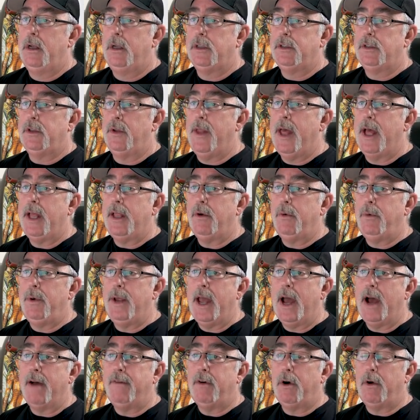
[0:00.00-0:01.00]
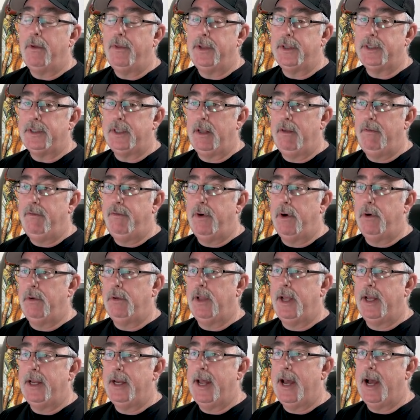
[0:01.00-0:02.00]
So now that we have all this info
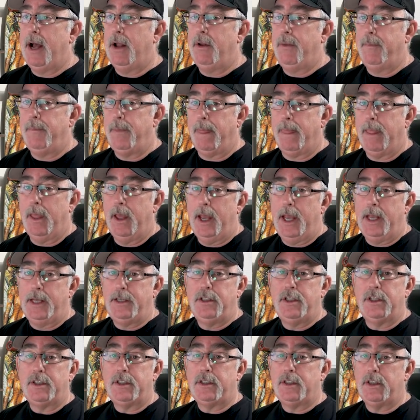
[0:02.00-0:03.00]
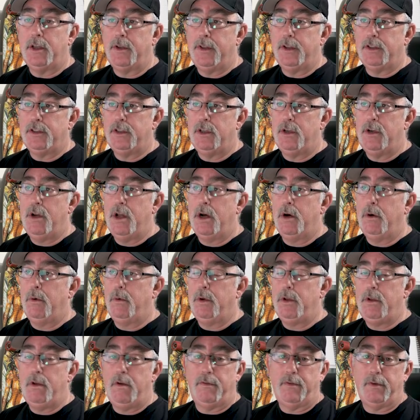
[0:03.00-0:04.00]
laid out, and just so that you know,
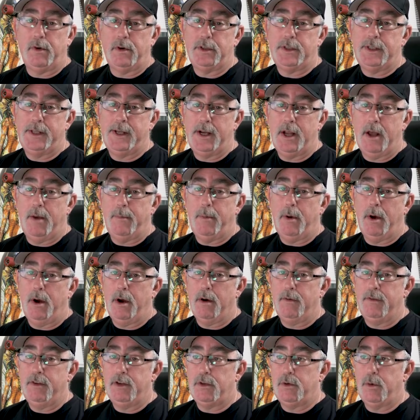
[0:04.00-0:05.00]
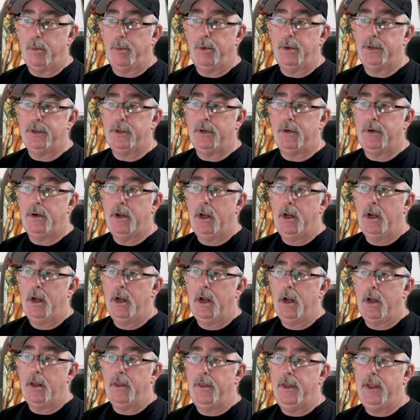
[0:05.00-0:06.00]
when you first set up RV Trip Wizard,
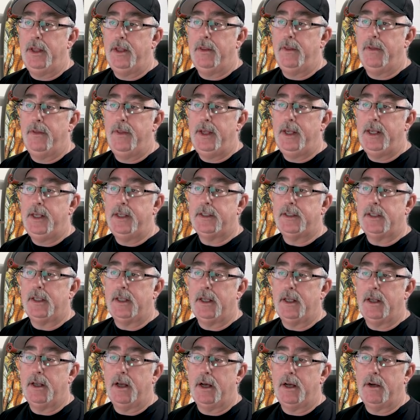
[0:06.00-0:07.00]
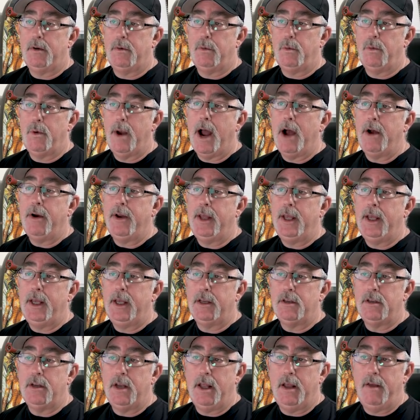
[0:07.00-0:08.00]
these
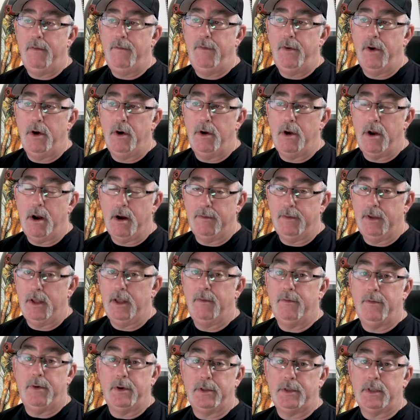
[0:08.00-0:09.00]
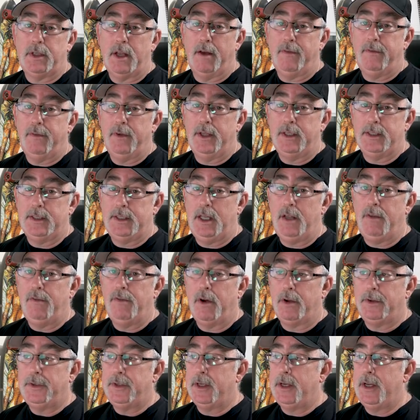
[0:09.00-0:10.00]
routing and info and RV info stuff is
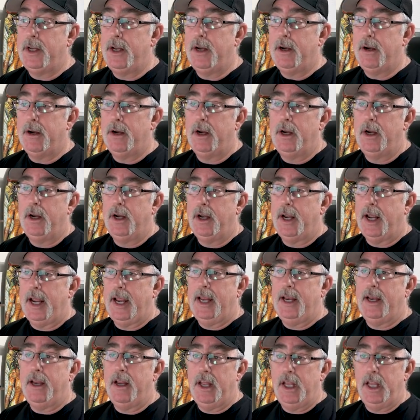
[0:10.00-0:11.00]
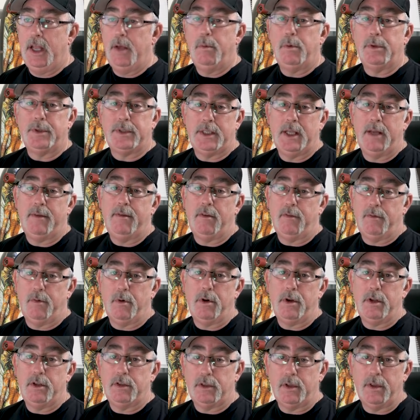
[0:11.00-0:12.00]
default in here, and it will save it
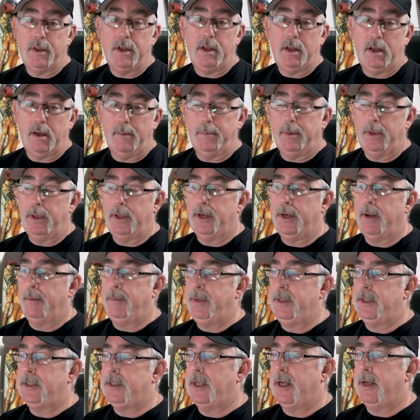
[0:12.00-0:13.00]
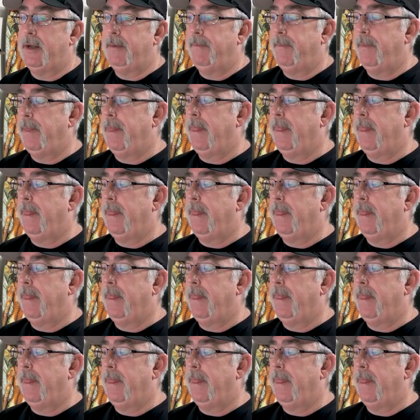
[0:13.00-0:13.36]
for you so that you can pull it up each time.